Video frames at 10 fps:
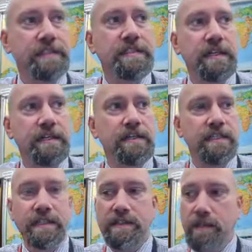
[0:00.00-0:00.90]
This
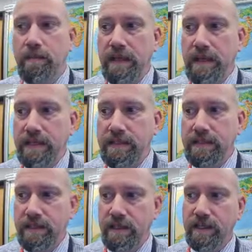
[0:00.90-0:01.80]
system
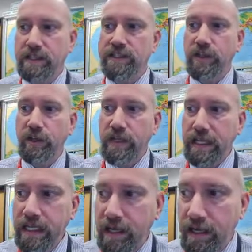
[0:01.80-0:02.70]
is uh,
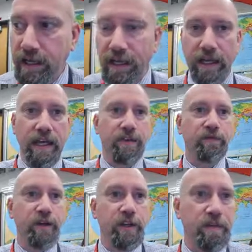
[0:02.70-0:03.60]
generally uh,
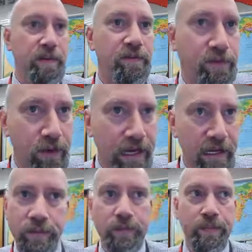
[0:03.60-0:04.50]
advertisement
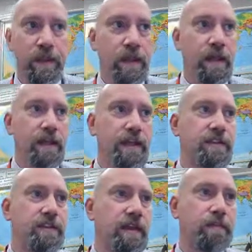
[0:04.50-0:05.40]
free.
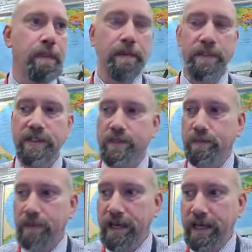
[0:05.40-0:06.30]
It's
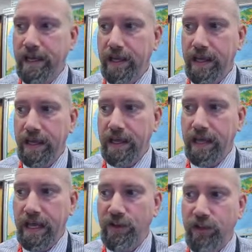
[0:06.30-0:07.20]
published by
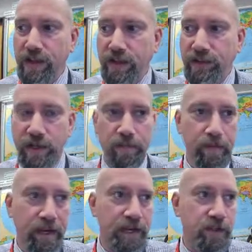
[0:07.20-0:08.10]
a educational
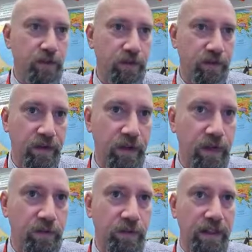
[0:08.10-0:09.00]
body, so it's very
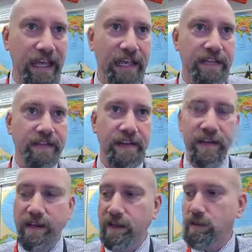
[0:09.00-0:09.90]
useful and it's
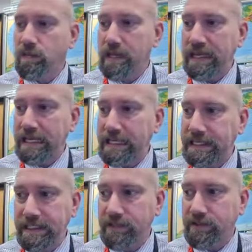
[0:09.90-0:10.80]
done to be
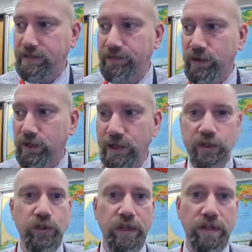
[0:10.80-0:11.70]
easy for
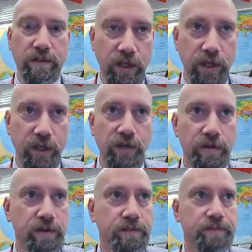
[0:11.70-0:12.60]
students to
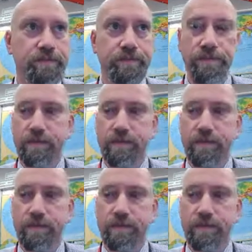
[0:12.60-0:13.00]
use.